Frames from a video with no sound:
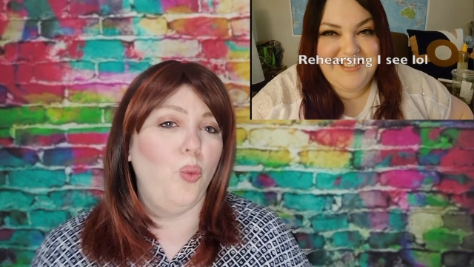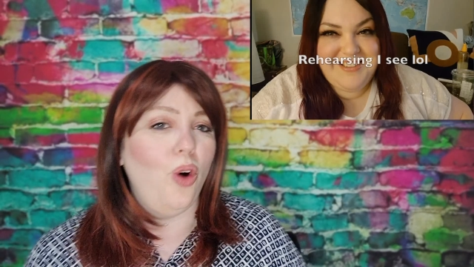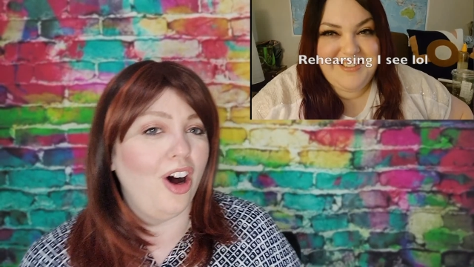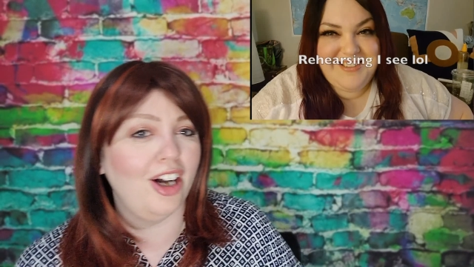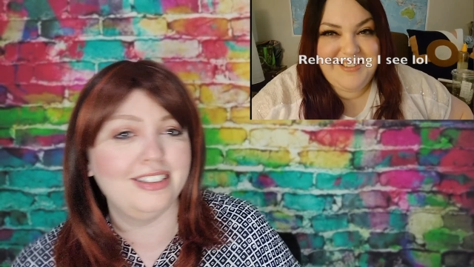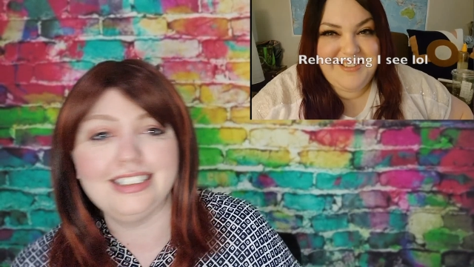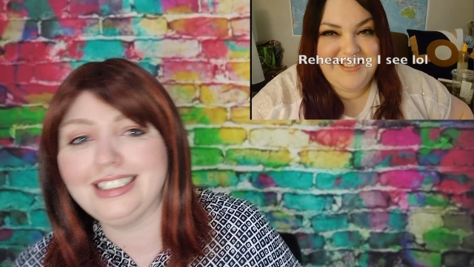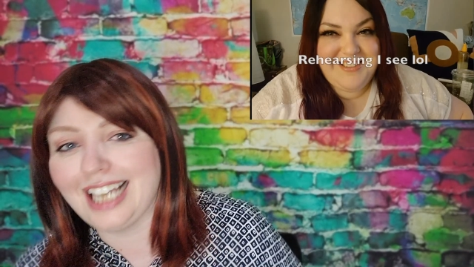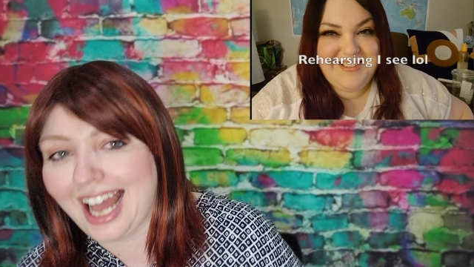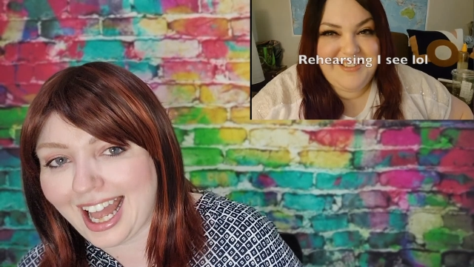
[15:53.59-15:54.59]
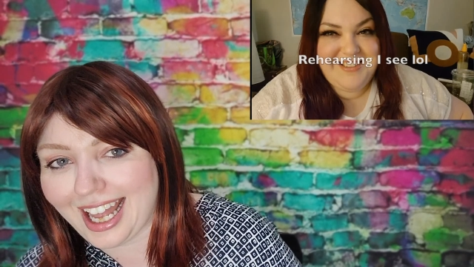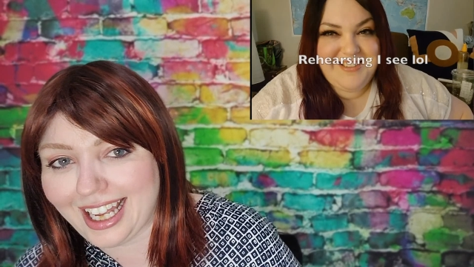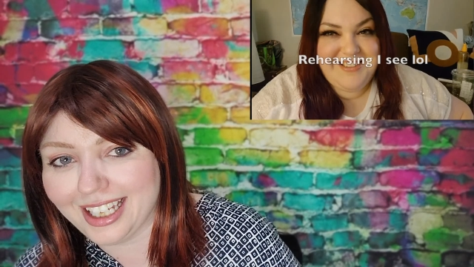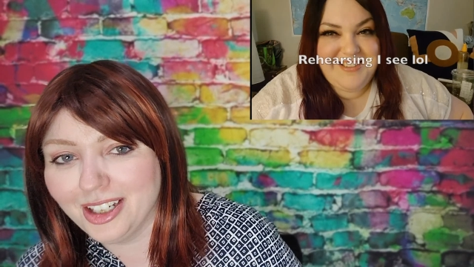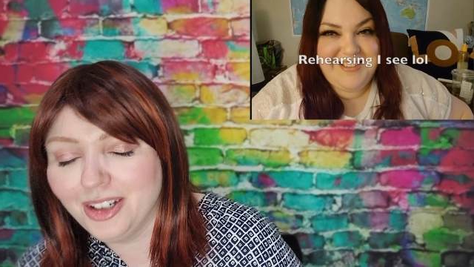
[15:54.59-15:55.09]
Speaker 1: one
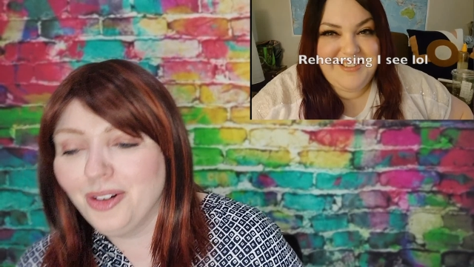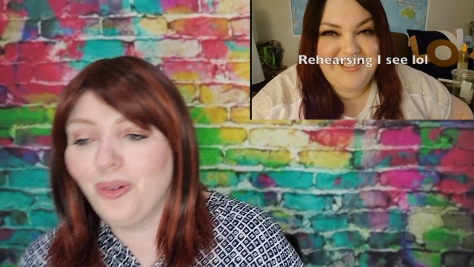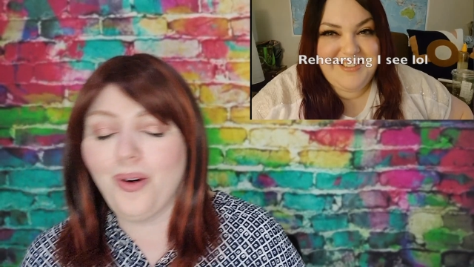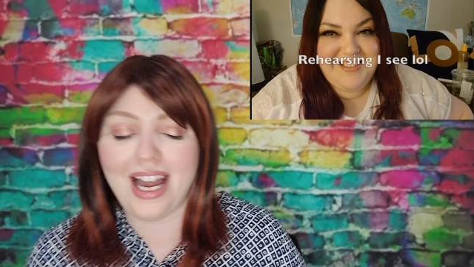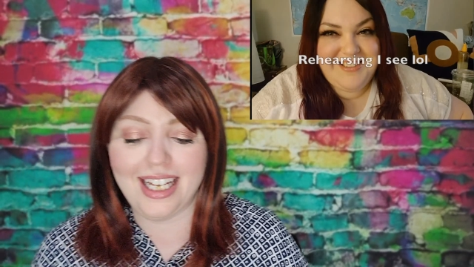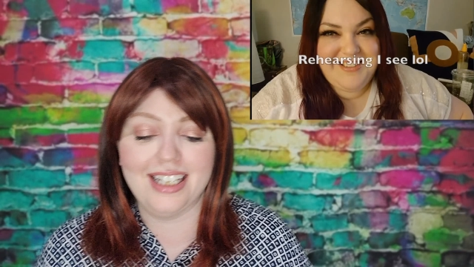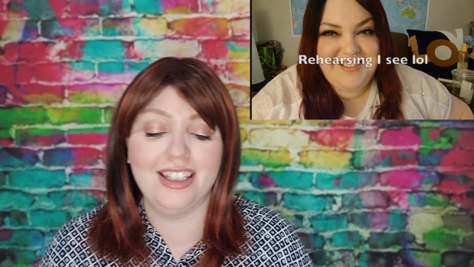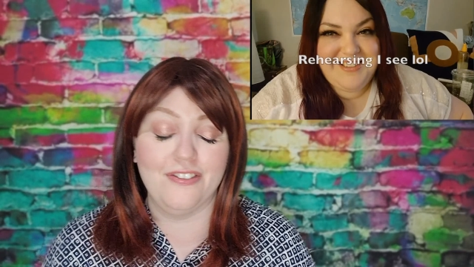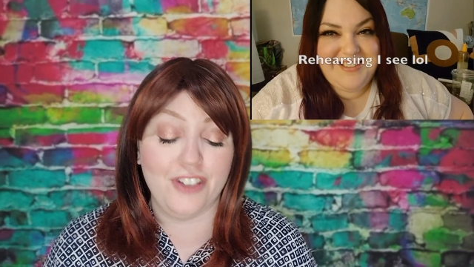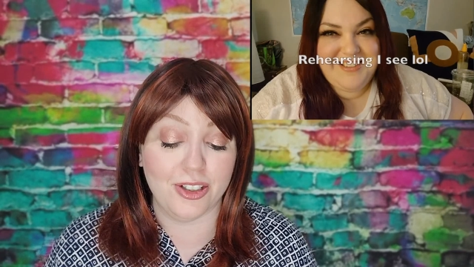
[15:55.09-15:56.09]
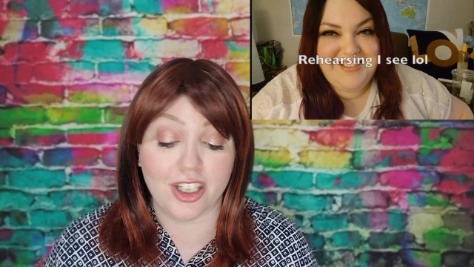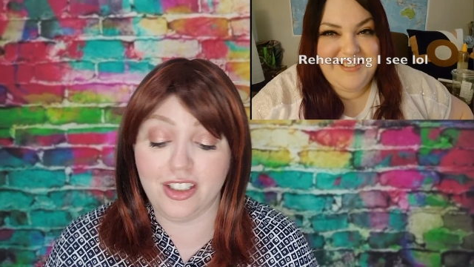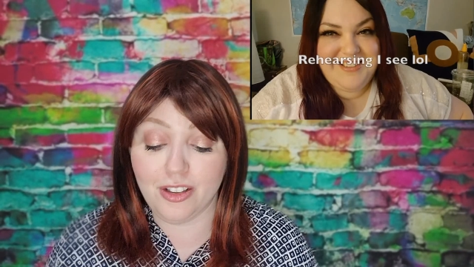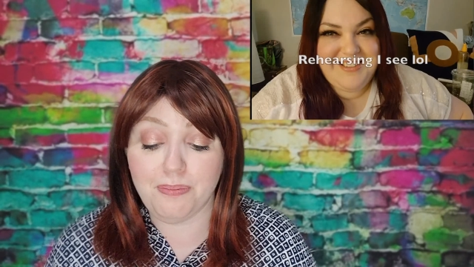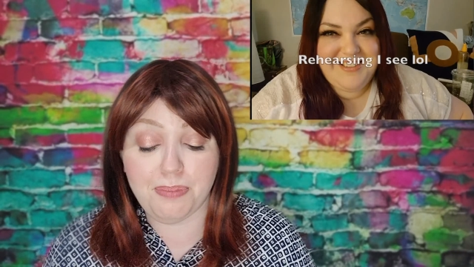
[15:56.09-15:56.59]
day, way in the future,
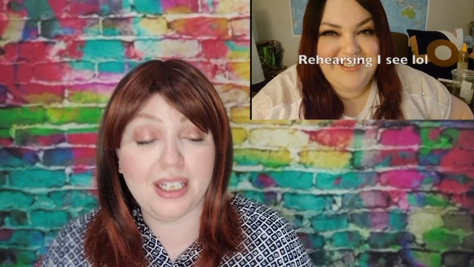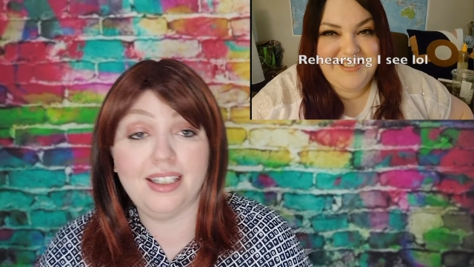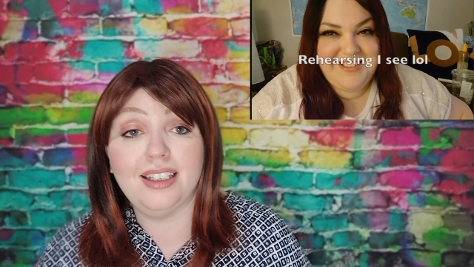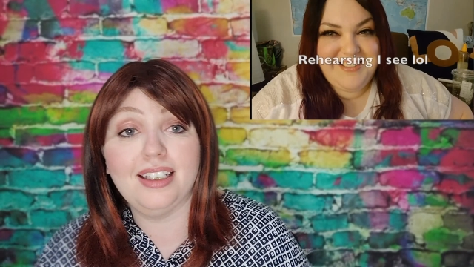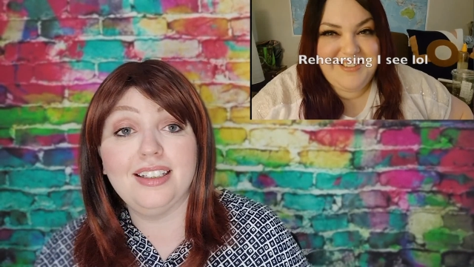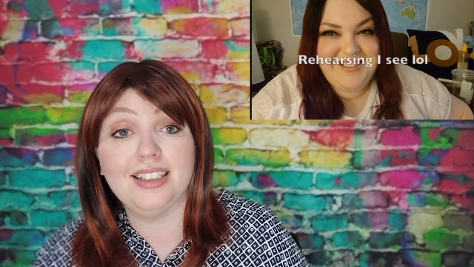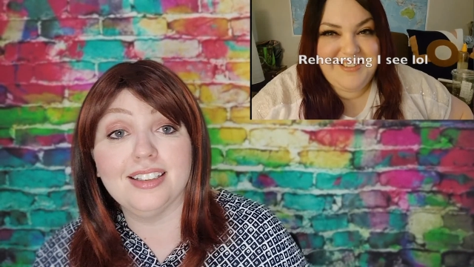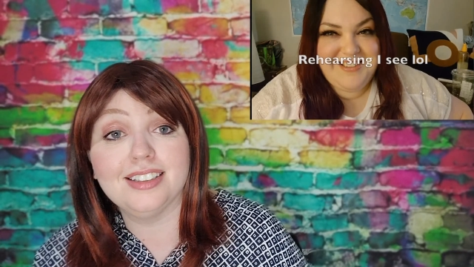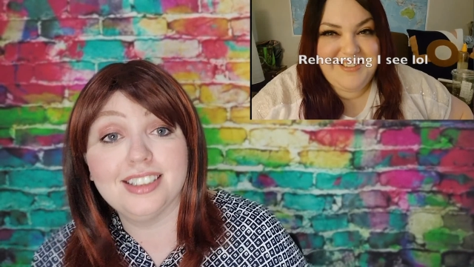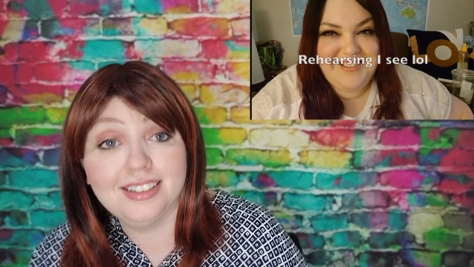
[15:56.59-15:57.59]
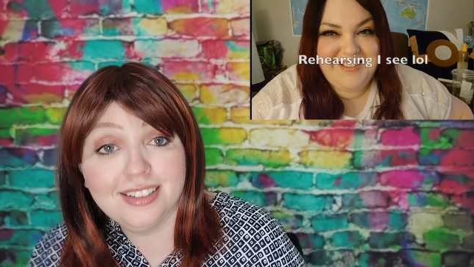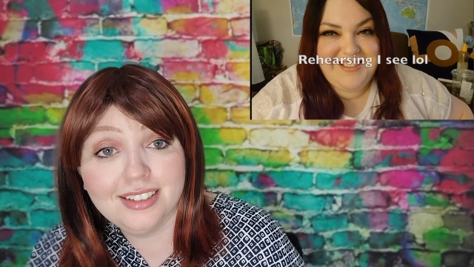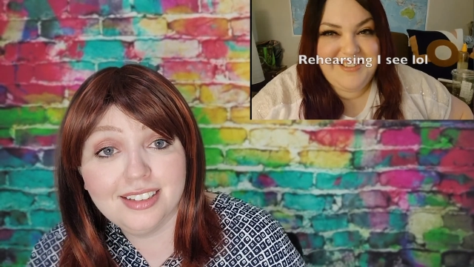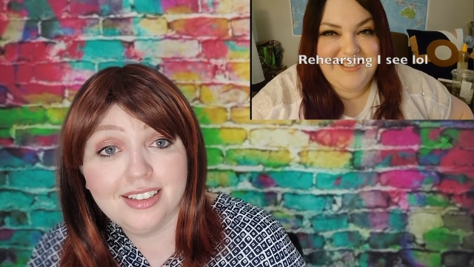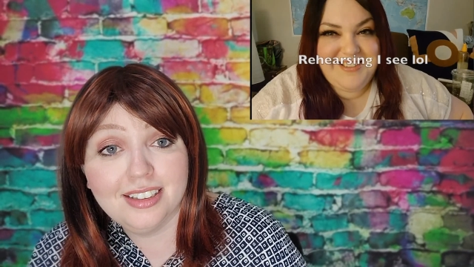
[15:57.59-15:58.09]
you'd be an idiot.
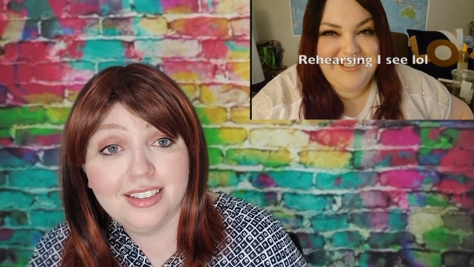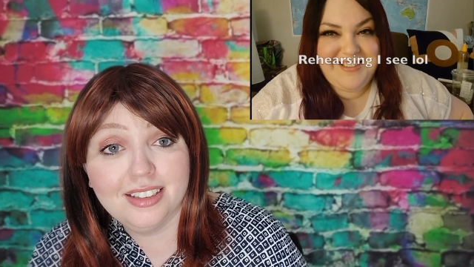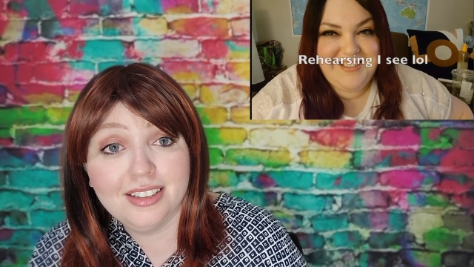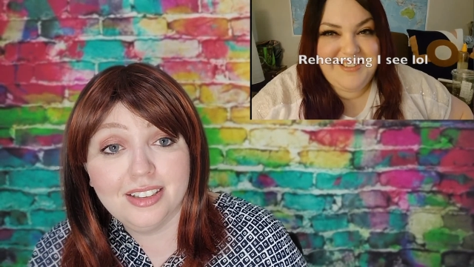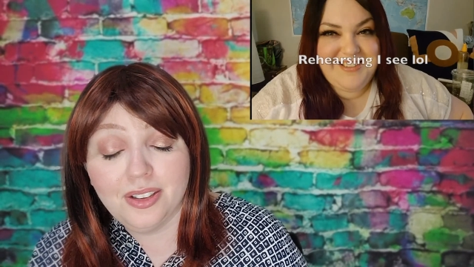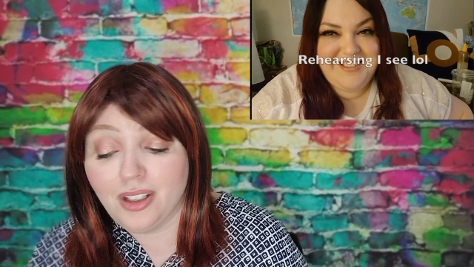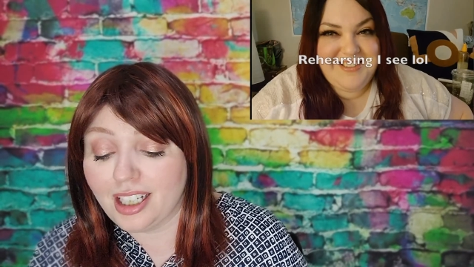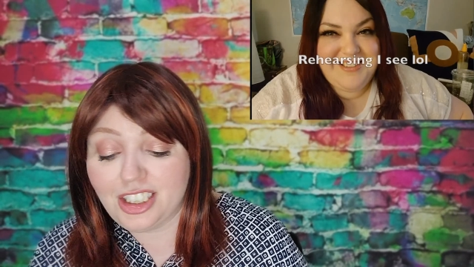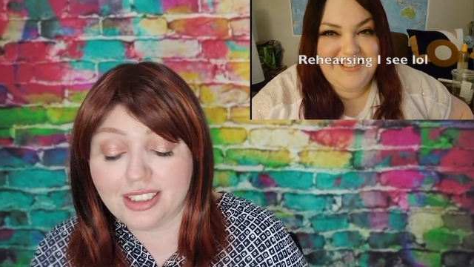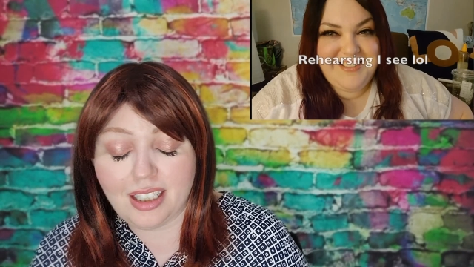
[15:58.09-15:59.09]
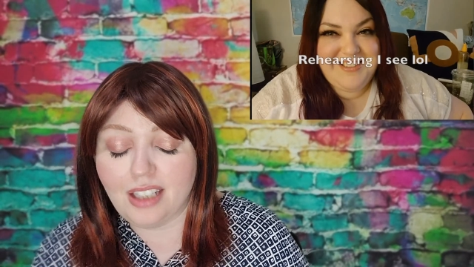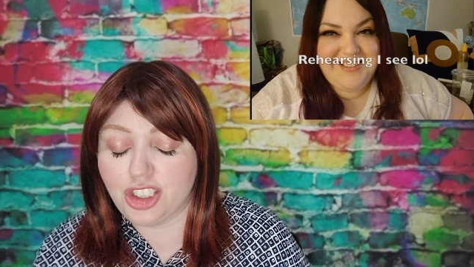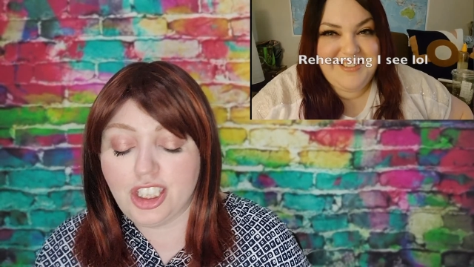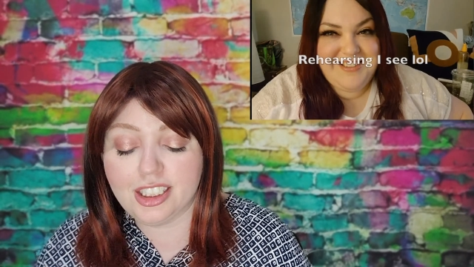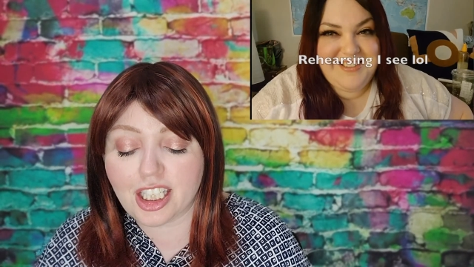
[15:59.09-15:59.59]
I just, uh,
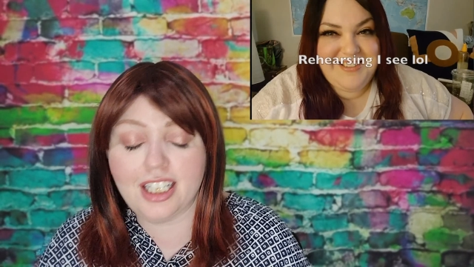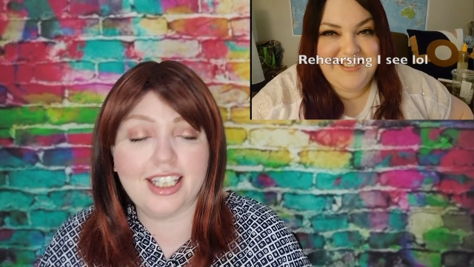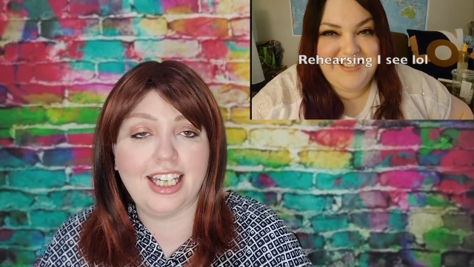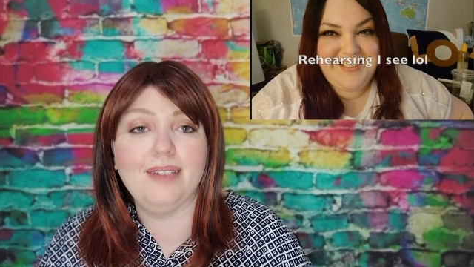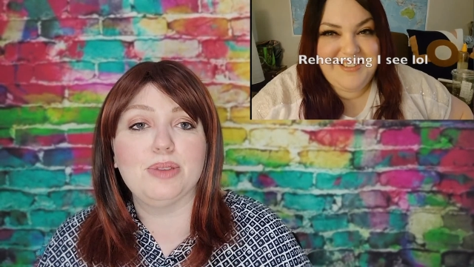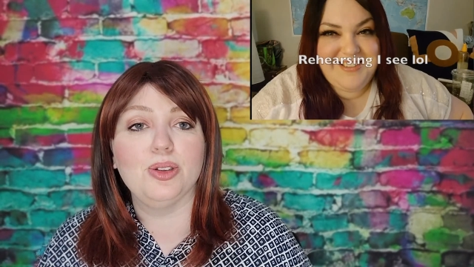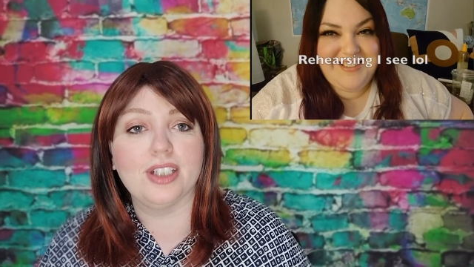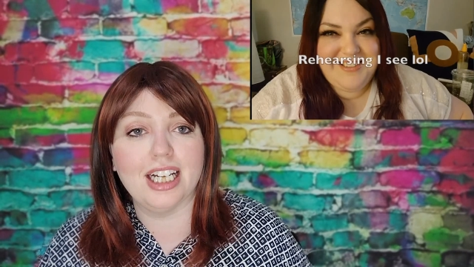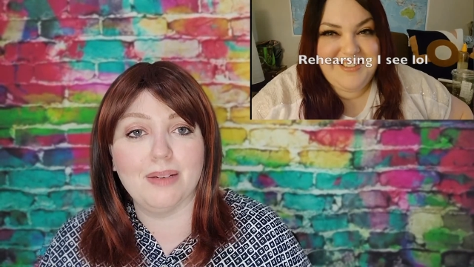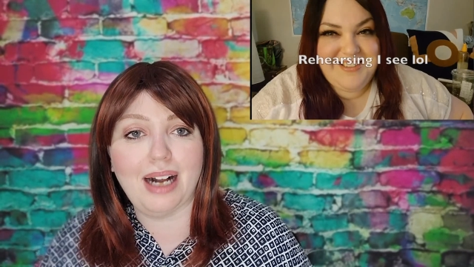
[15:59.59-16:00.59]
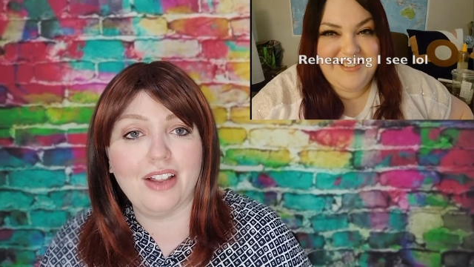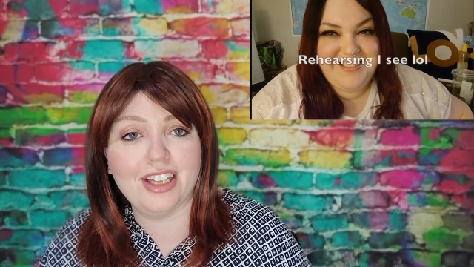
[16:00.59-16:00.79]
she's gonna keep talking about